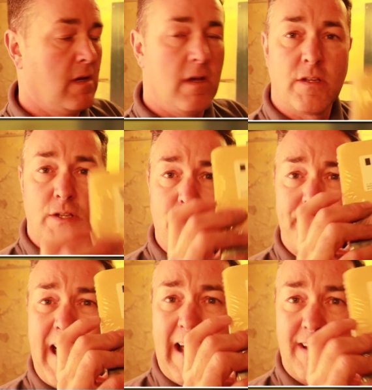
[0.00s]
so
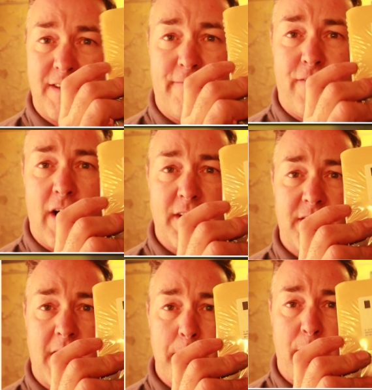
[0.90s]
that is a finer
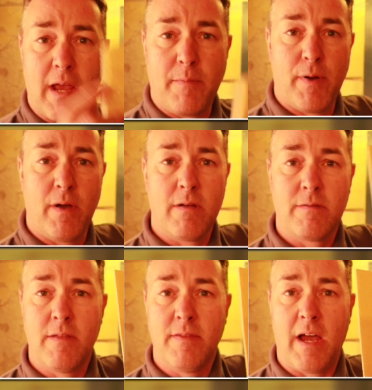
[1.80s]
sandpaper
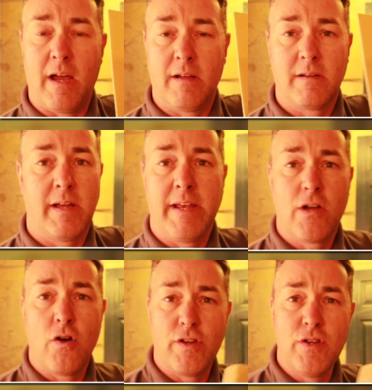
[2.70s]
than that. Now you
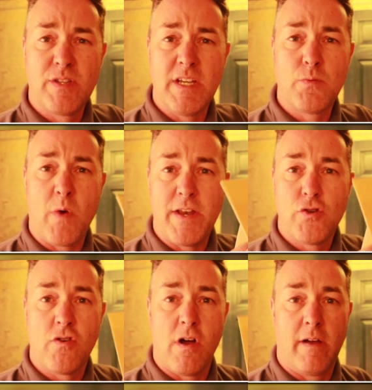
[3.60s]
can't use these wet and
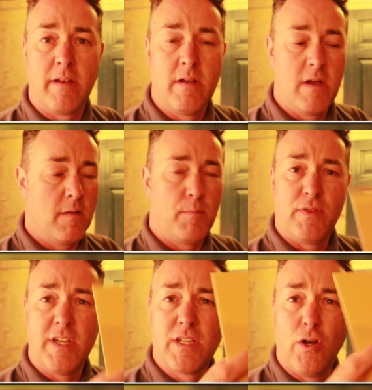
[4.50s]
dry, but
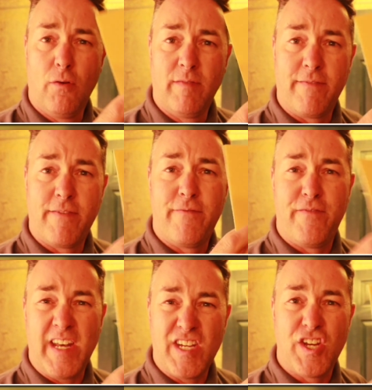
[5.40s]
these are lovely for
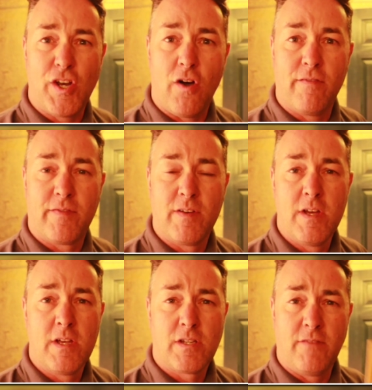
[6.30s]
finishing off.
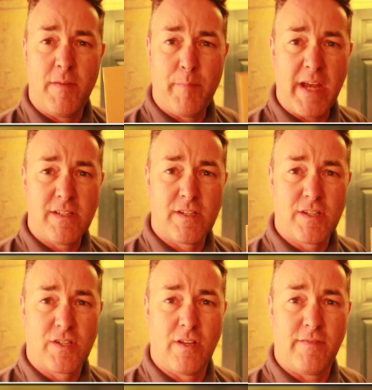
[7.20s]
So if you painted a
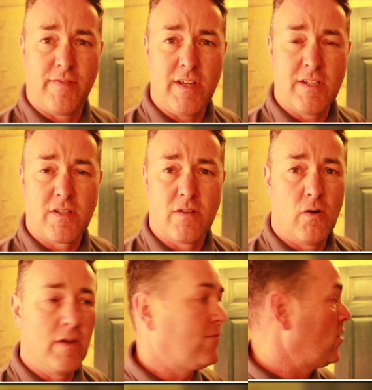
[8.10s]
surface,
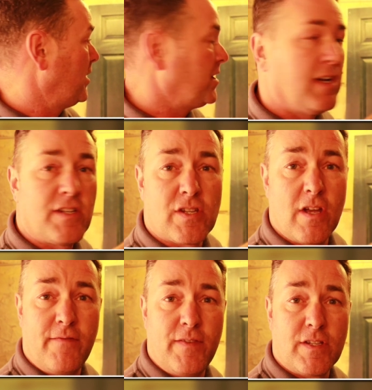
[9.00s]
or you've got a nice
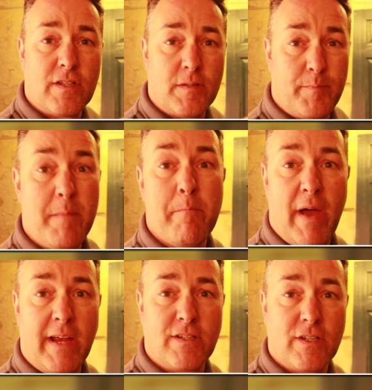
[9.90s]
surface that's been
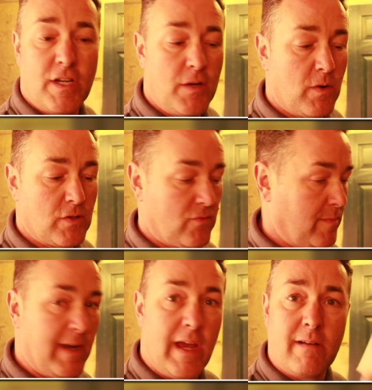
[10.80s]
painted and you want to
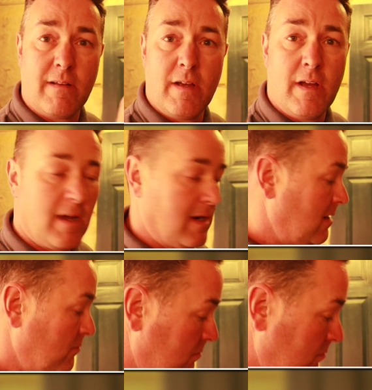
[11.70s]
rub it down, well, I'm